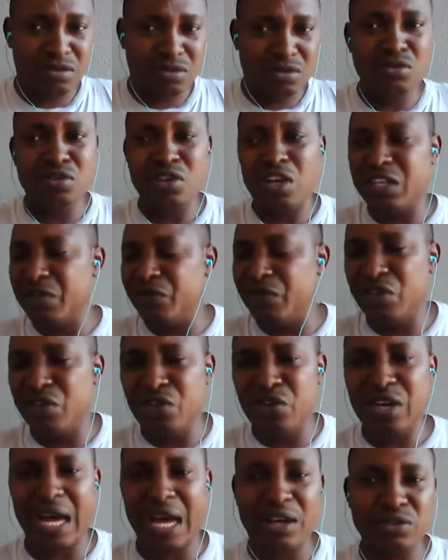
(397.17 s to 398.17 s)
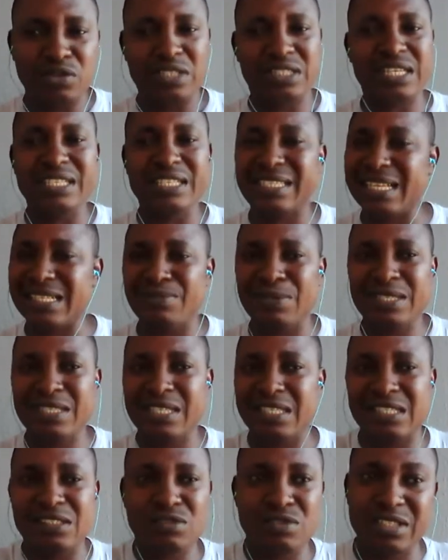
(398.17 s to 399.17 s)
who don't even know how to send text
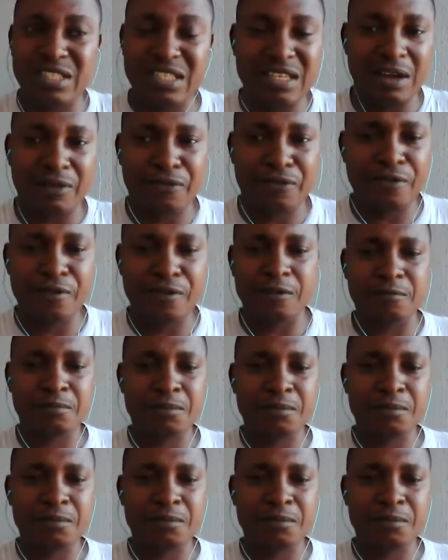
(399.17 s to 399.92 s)
messages using their phone,